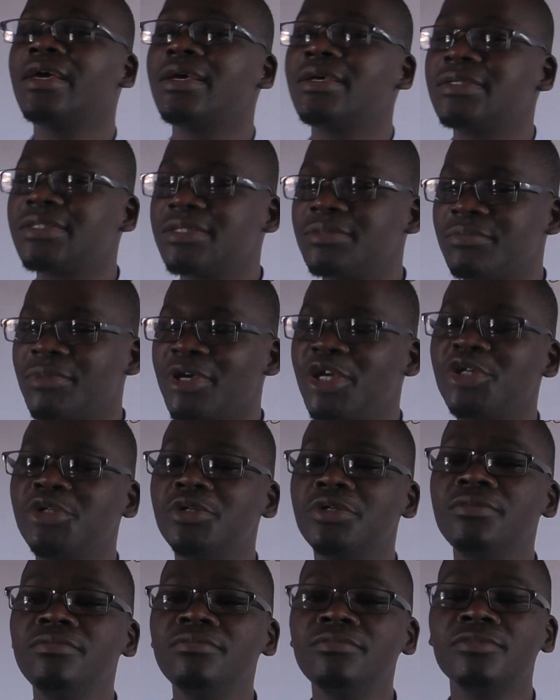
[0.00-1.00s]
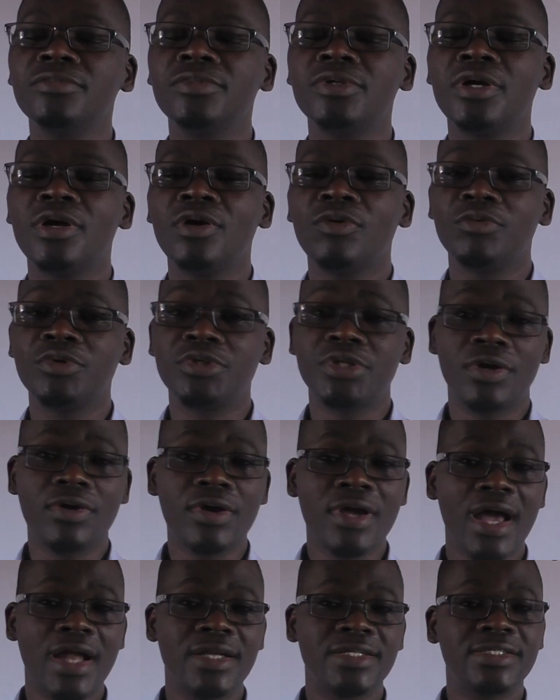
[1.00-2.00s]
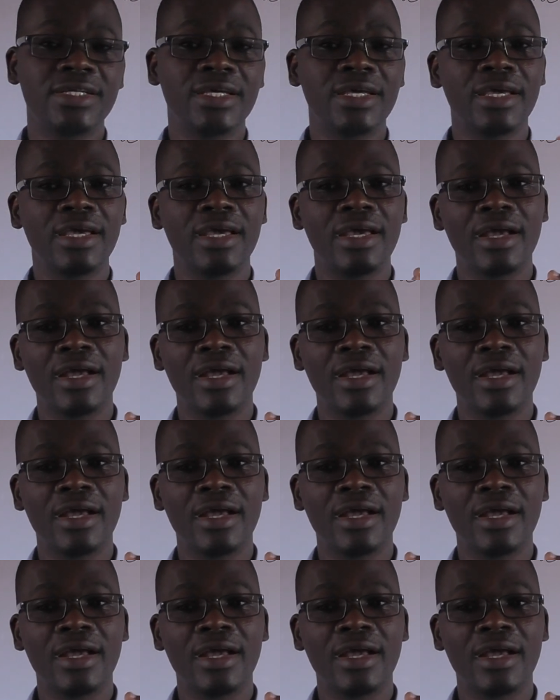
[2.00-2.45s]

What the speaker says: estimation, we shall look at the